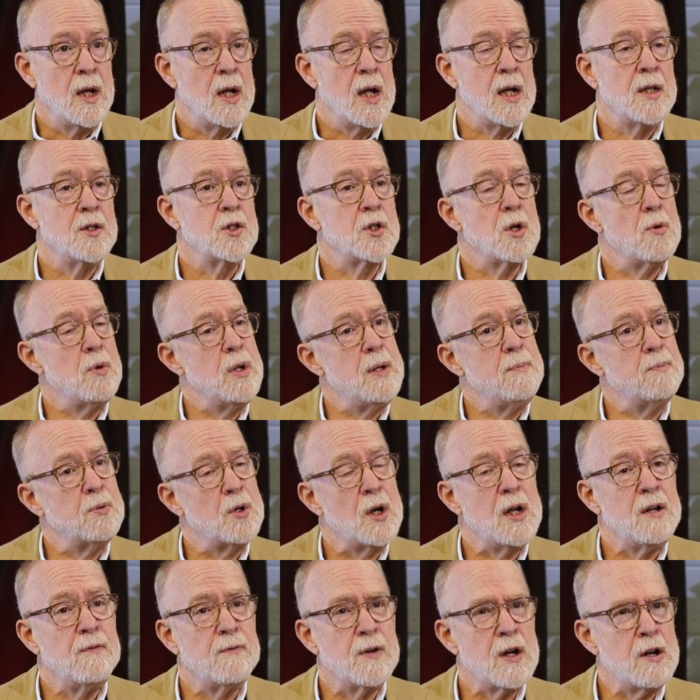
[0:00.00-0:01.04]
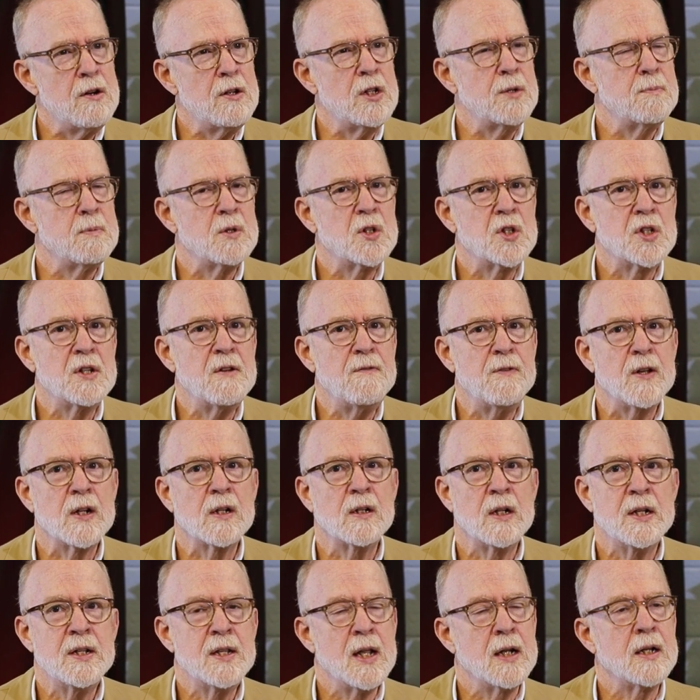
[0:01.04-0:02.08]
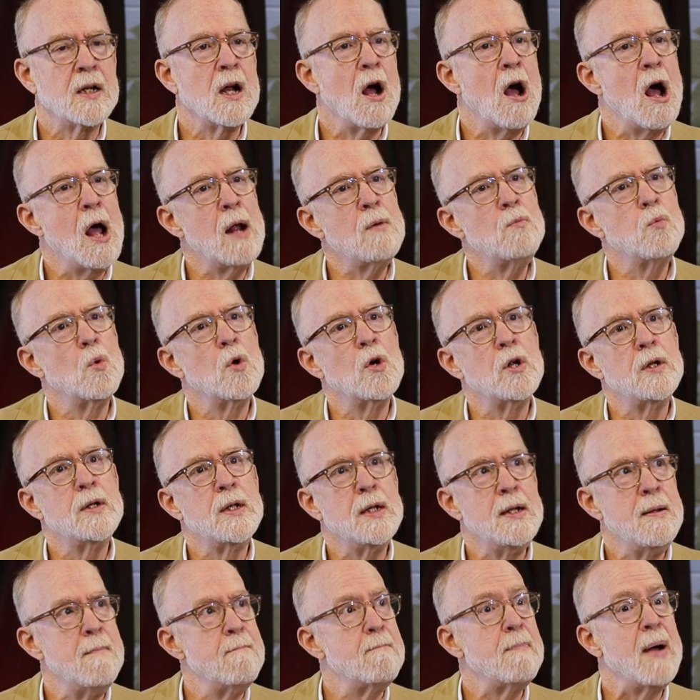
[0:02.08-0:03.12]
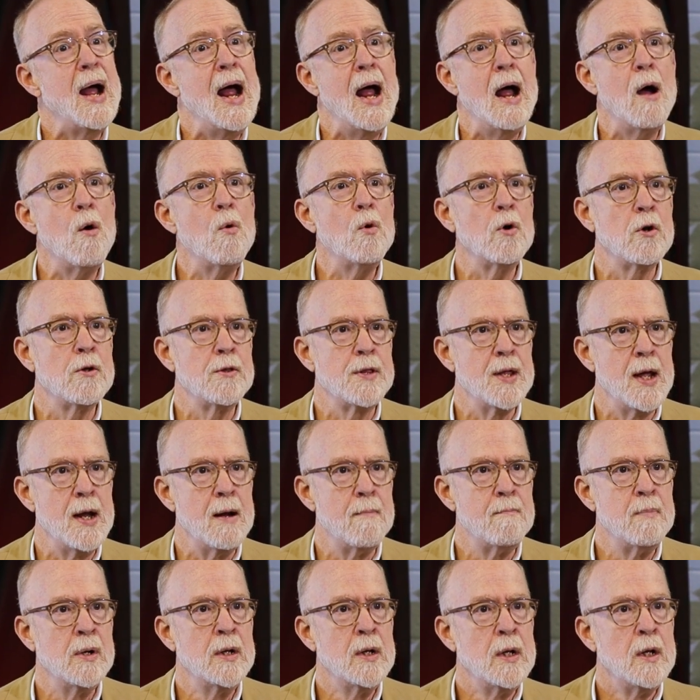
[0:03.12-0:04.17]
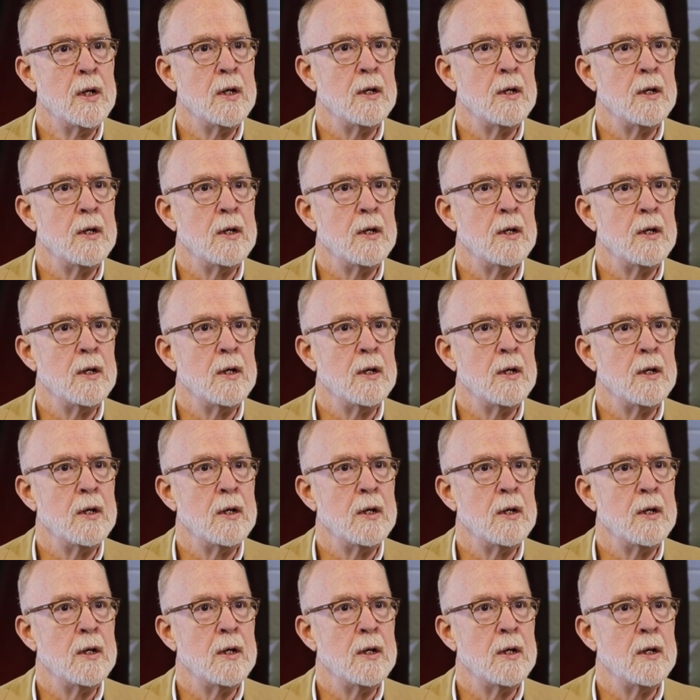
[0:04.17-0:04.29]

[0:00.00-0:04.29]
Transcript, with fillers: And so he prayed very specifically that God would empower them